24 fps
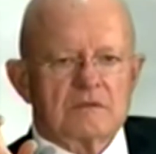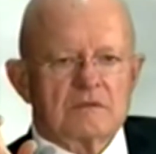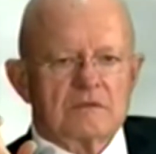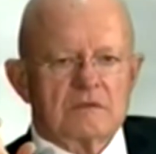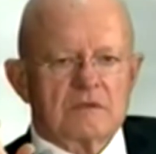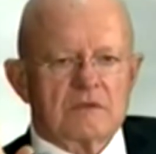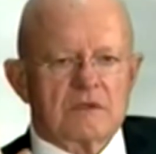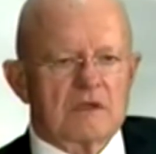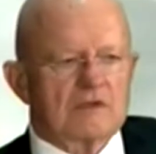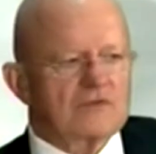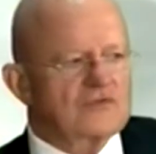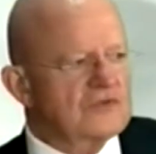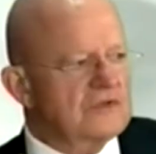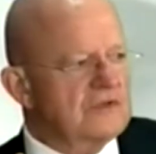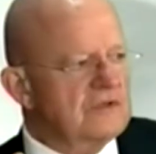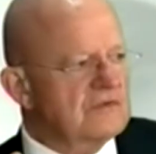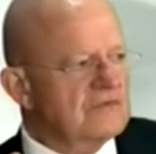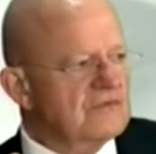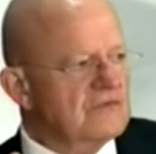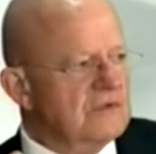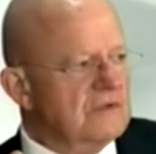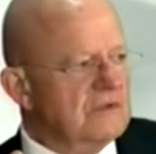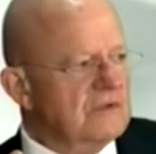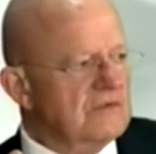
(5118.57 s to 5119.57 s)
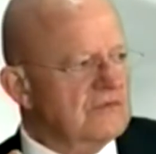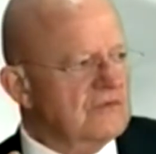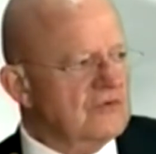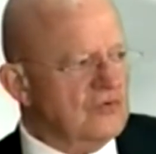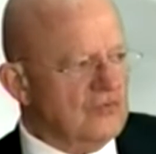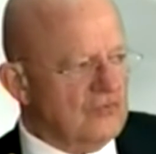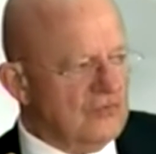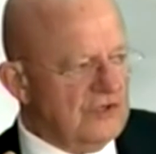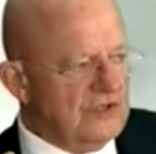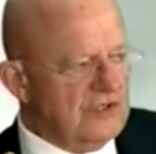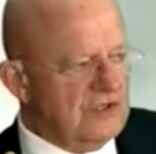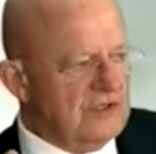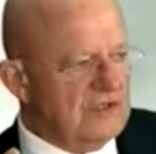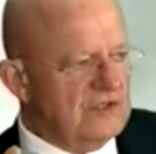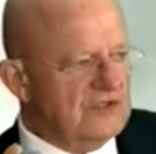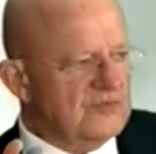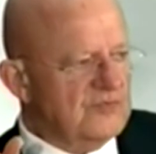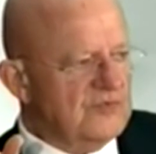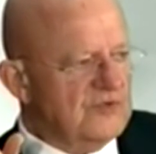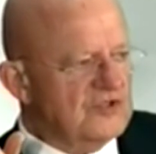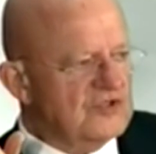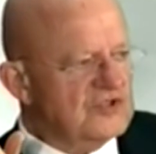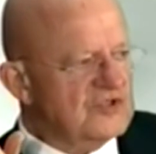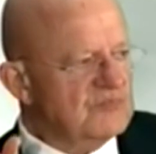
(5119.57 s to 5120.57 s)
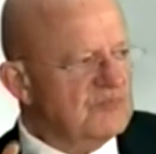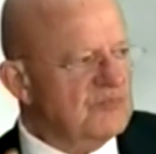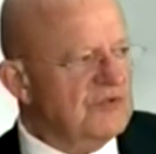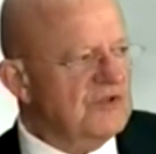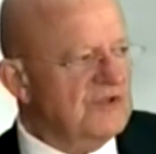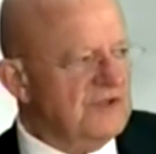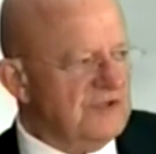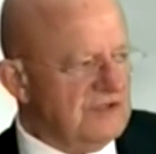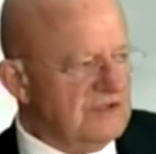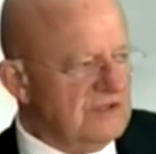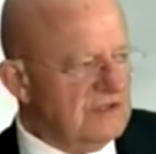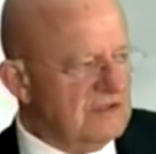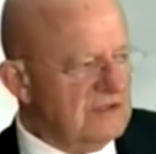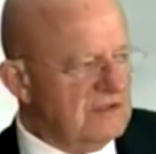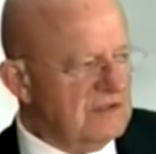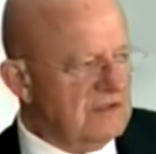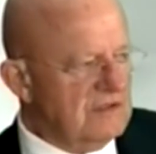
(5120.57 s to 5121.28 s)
the country of Korea has been split